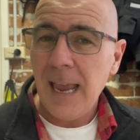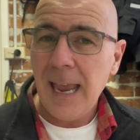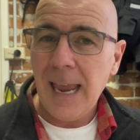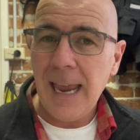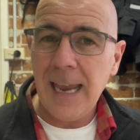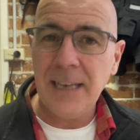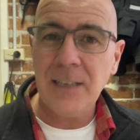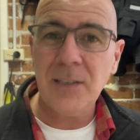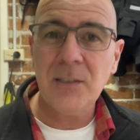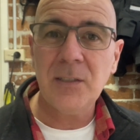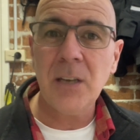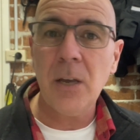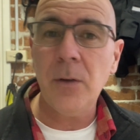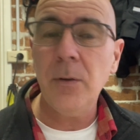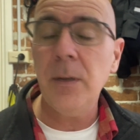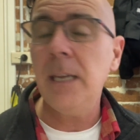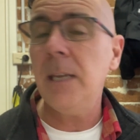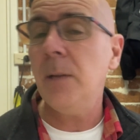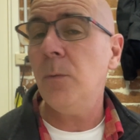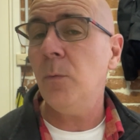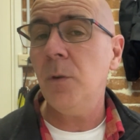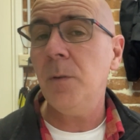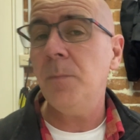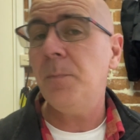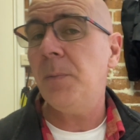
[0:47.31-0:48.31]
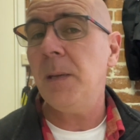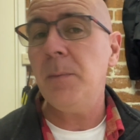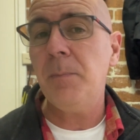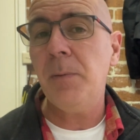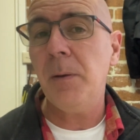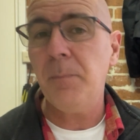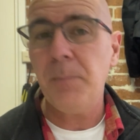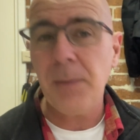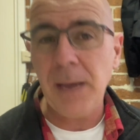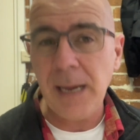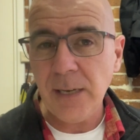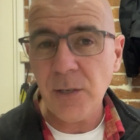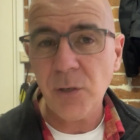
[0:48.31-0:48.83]
and so he would be
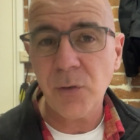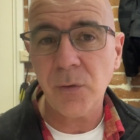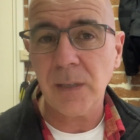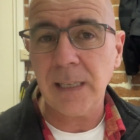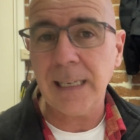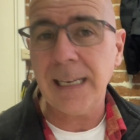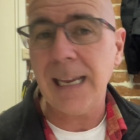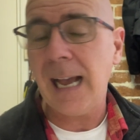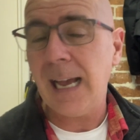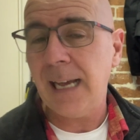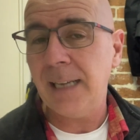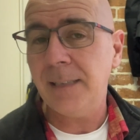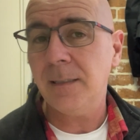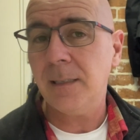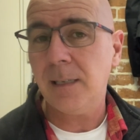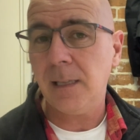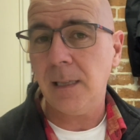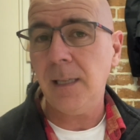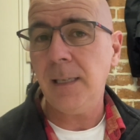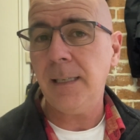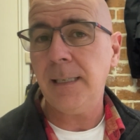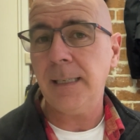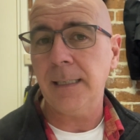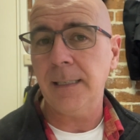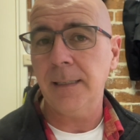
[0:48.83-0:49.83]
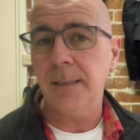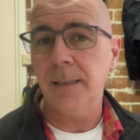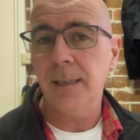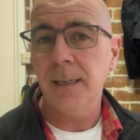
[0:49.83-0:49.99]
perpetually unclean.